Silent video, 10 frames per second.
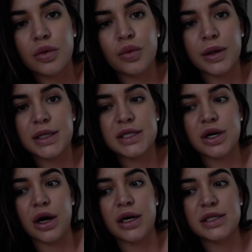with
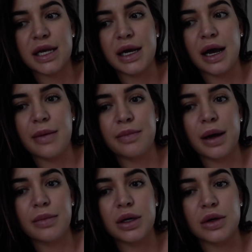scars. Like,
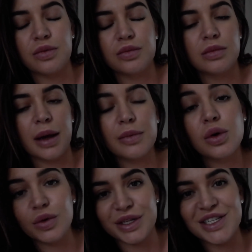I'm good. I'm
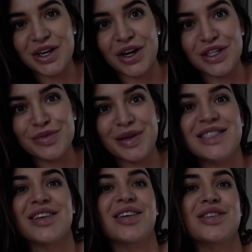cool with the scars,
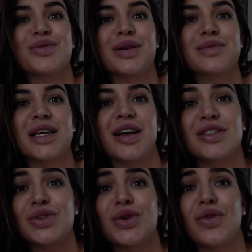basically, is what I'm saying. I
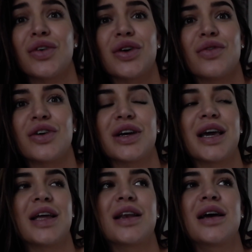do it over and over
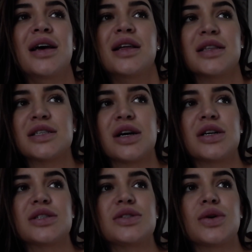again. The
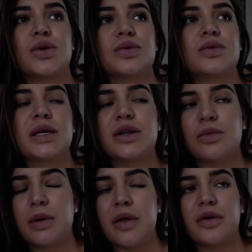scars don't
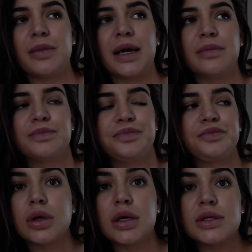bother me.
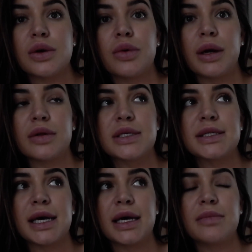Also, around
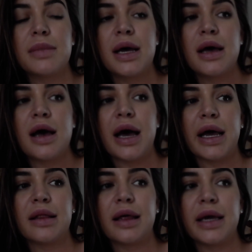this time,
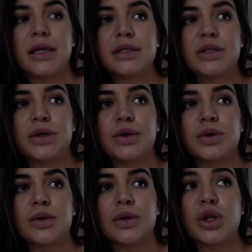I like
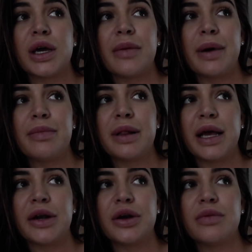to look at my
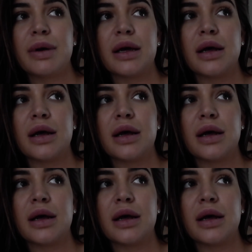planner,